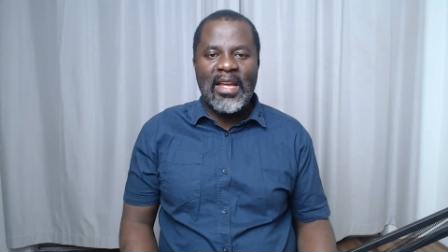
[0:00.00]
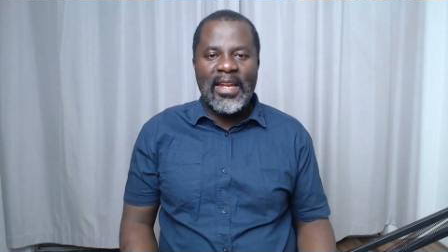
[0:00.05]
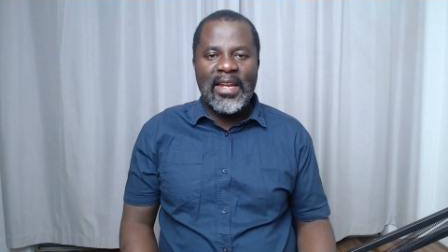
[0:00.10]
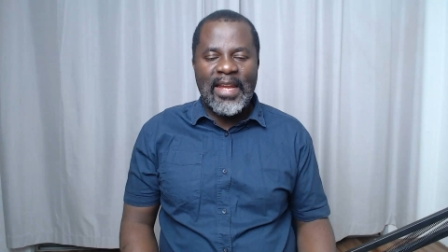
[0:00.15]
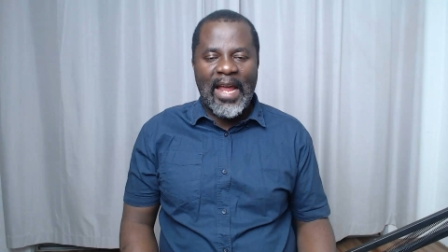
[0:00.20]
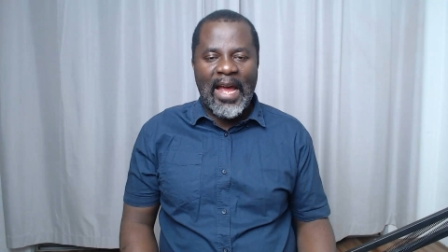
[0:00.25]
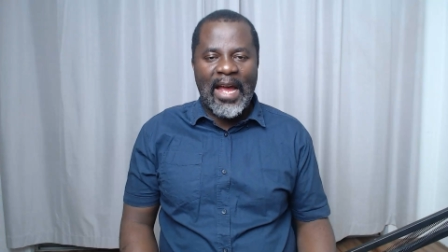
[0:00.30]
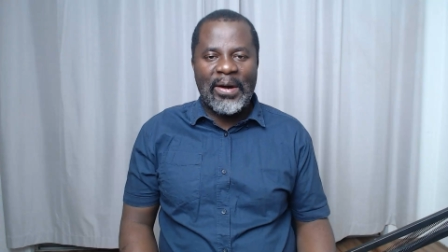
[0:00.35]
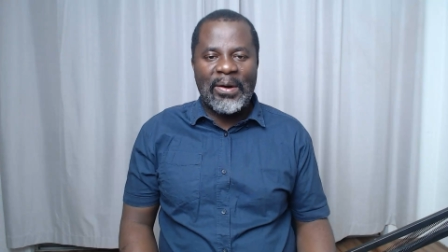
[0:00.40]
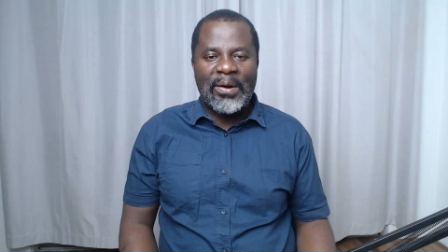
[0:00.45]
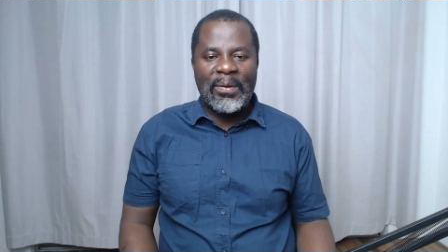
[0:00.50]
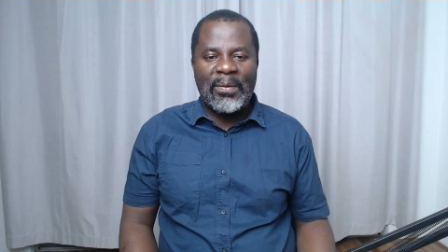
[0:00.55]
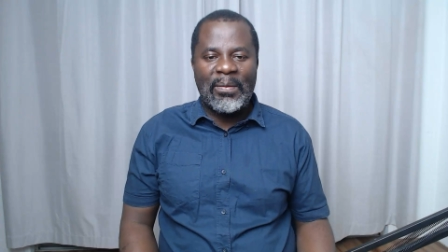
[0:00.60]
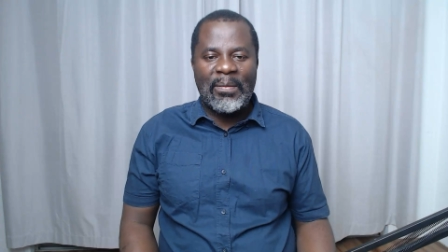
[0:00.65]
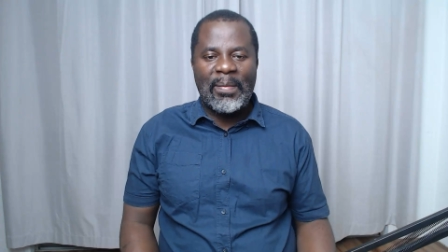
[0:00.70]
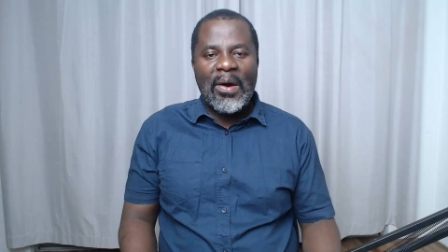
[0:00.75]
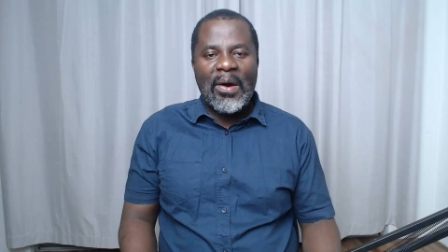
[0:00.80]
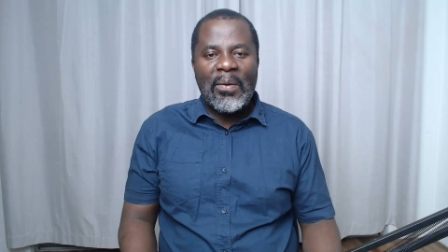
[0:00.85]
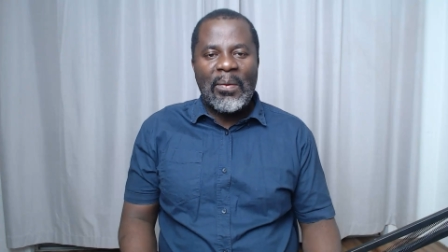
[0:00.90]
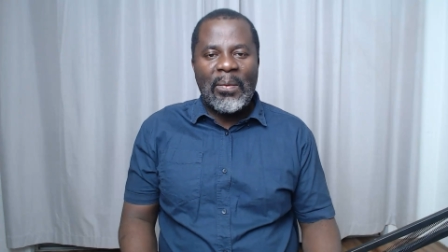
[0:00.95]
Now,
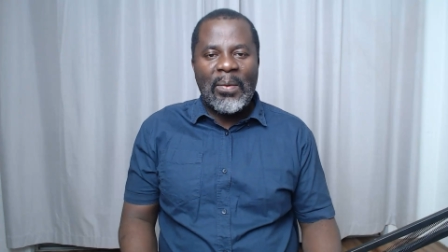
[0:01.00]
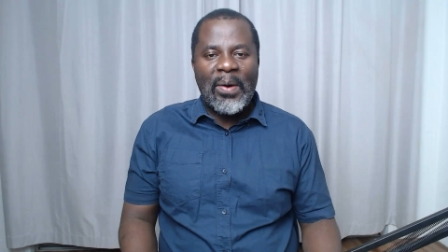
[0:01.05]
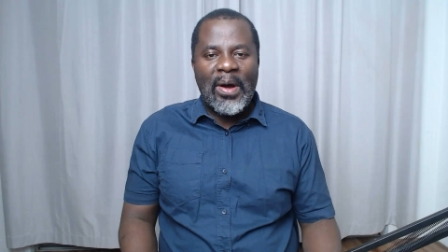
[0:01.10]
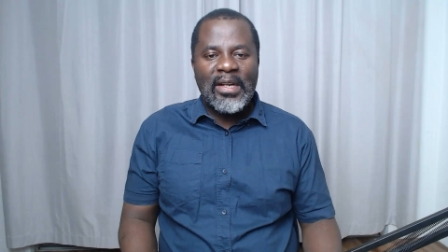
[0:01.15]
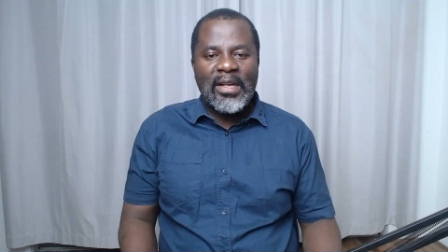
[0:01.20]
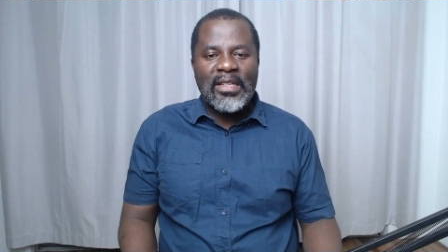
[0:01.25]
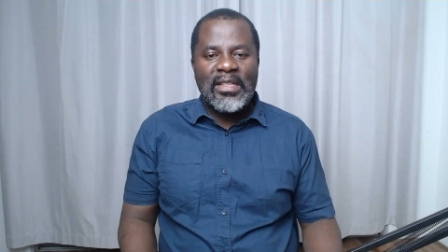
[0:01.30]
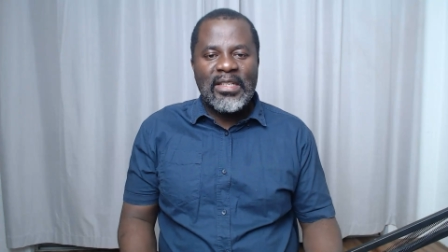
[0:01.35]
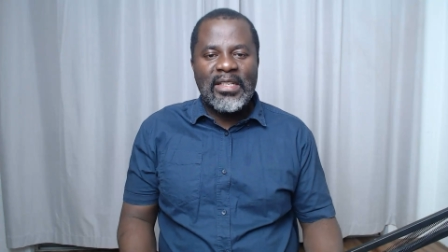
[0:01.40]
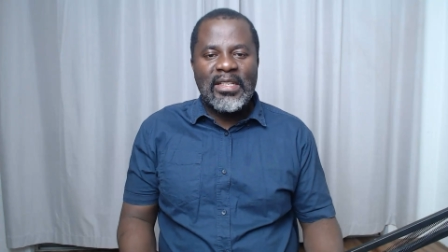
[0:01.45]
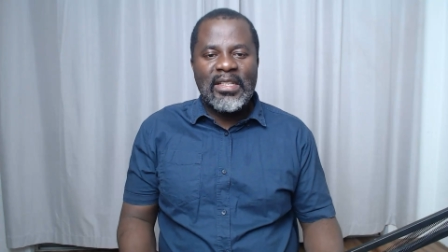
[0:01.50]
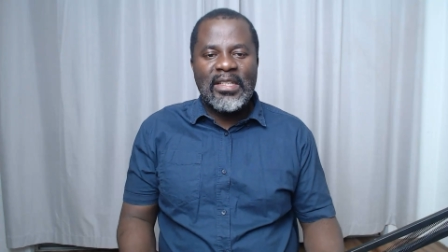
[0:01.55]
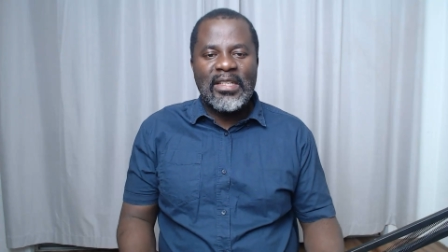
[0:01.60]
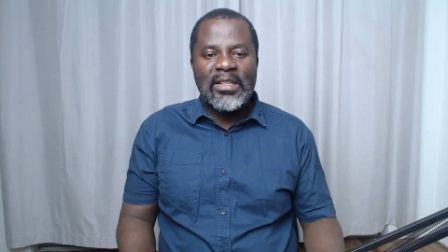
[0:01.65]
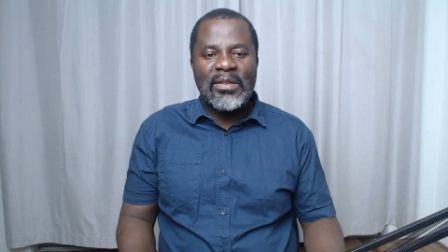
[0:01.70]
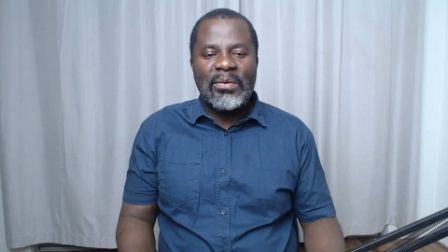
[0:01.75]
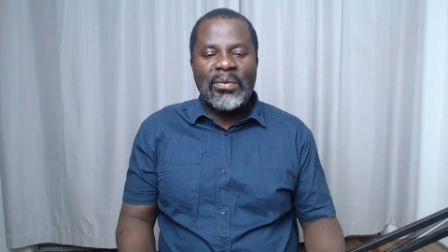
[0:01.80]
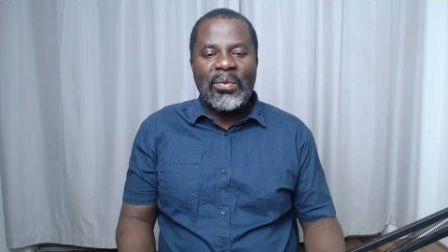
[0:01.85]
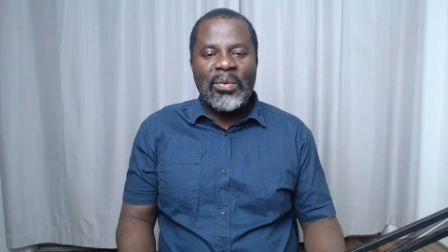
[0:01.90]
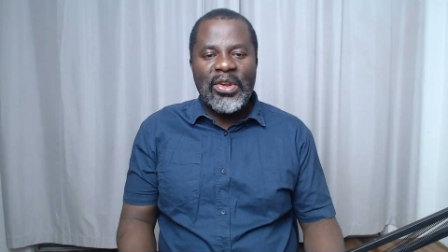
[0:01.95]
what
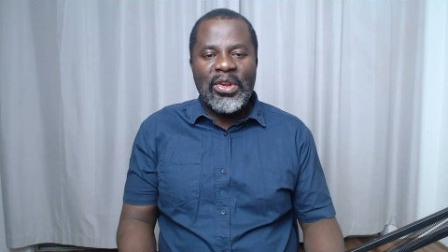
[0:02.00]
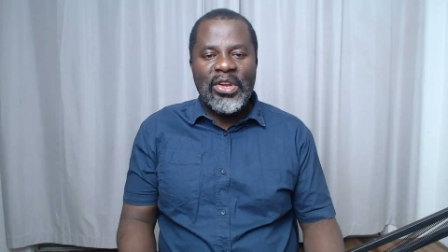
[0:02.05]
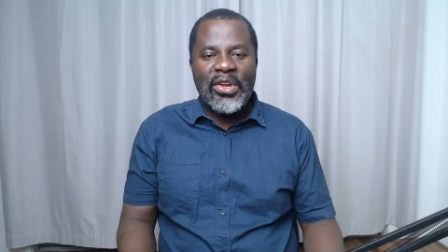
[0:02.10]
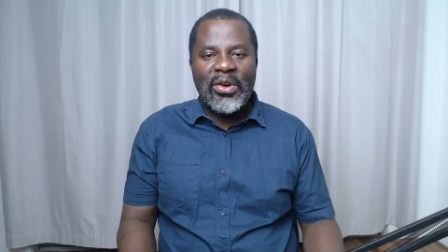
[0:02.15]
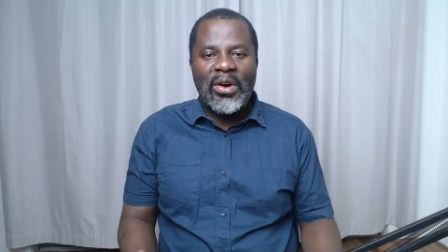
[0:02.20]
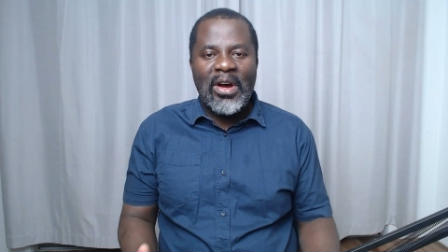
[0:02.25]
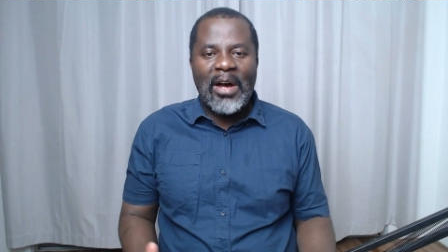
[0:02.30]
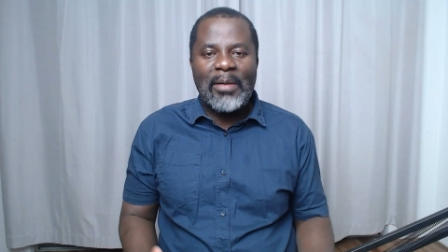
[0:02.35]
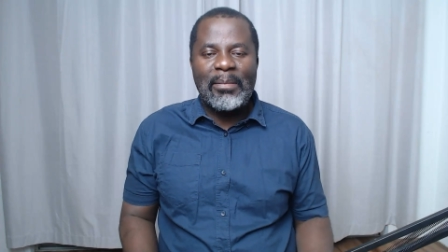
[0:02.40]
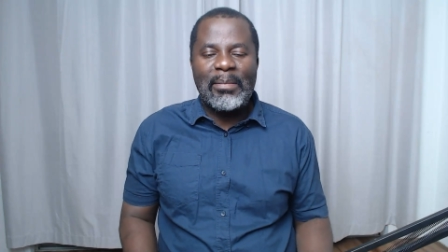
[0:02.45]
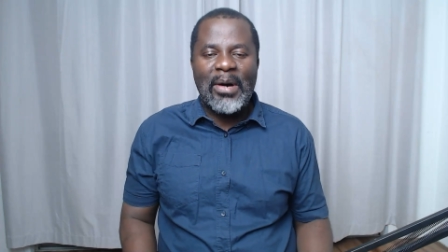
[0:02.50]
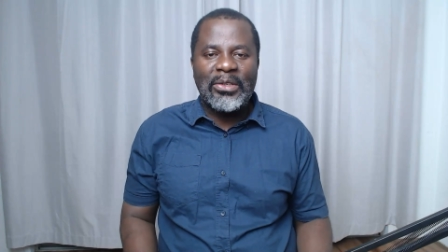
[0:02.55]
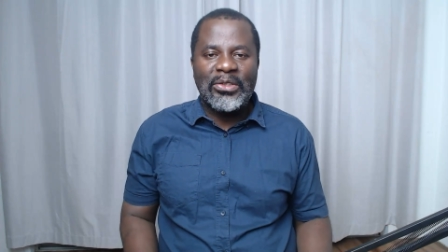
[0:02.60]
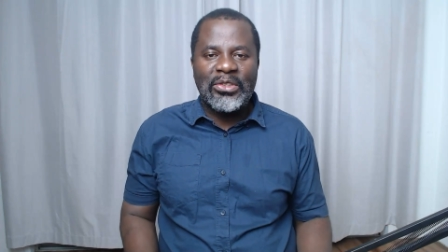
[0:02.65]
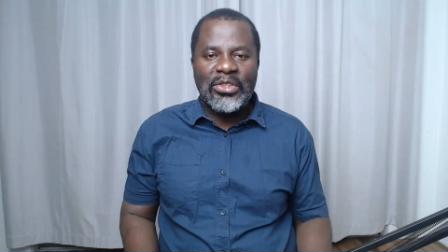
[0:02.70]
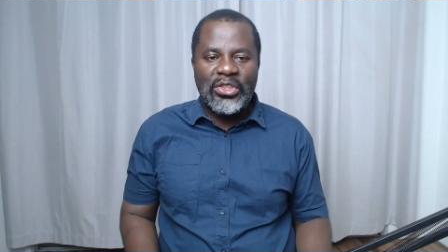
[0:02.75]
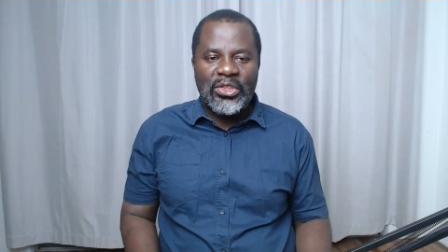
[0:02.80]
we know about